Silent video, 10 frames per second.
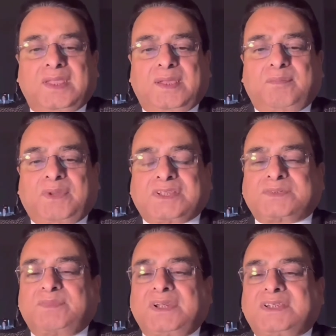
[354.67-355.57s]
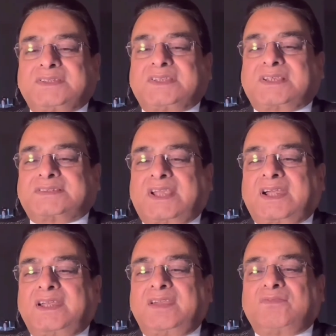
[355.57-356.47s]
Breast milk is
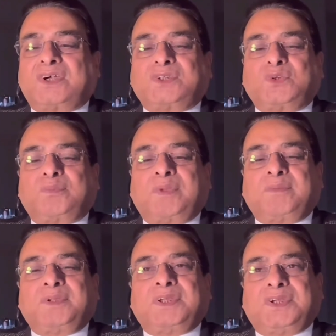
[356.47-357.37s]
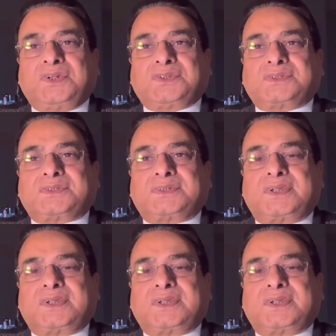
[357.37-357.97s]
exactly what your baby needs,